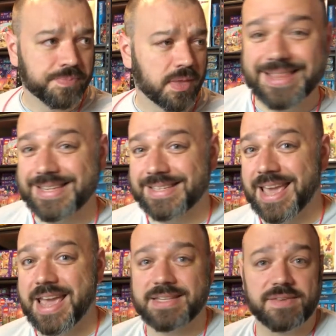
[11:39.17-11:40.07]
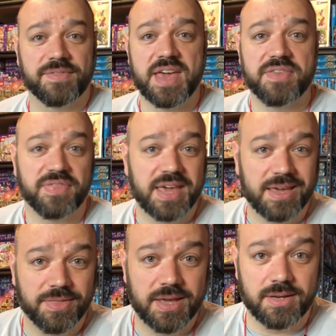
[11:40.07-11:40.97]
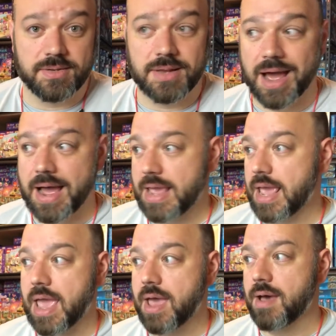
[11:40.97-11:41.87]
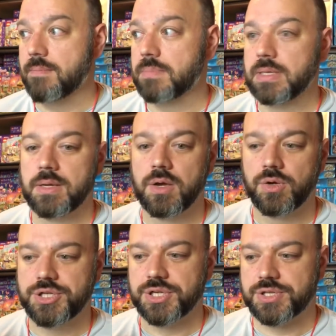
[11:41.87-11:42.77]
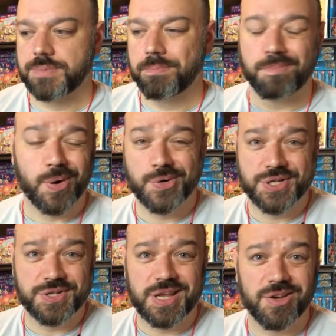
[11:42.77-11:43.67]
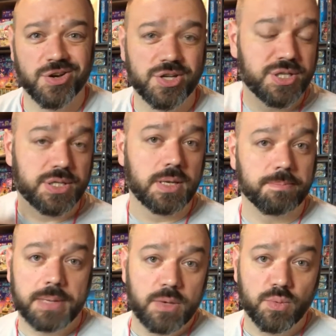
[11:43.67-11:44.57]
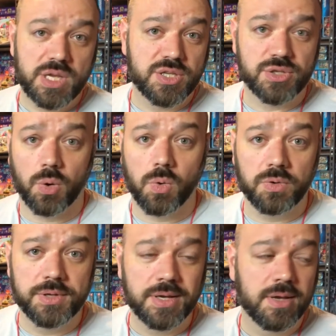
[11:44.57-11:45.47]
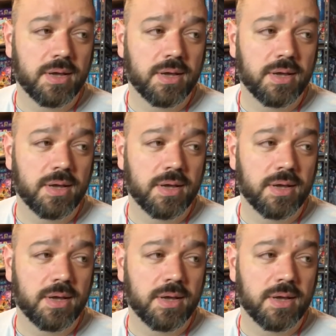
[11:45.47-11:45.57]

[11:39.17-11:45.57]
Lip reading: In this case, if they think that I am just purchasing goods to be resold,